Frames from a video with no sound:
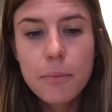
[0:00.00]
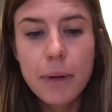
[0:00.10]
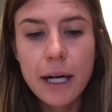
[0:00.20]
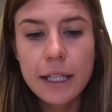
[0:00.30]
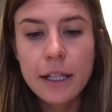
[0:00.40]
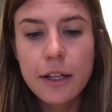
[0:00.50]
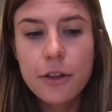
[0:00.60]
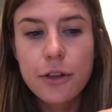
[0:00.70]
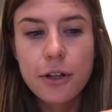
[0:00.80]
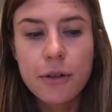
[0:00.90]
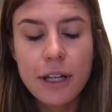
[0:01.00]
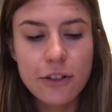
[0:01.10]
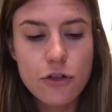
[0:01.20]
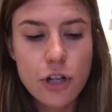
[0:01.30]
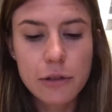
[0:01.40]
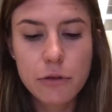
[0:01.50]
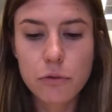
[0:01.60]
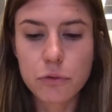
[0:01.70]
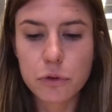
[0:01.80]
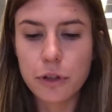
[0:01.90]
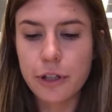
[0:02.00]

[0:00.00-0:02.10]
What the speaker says: But as a general rule,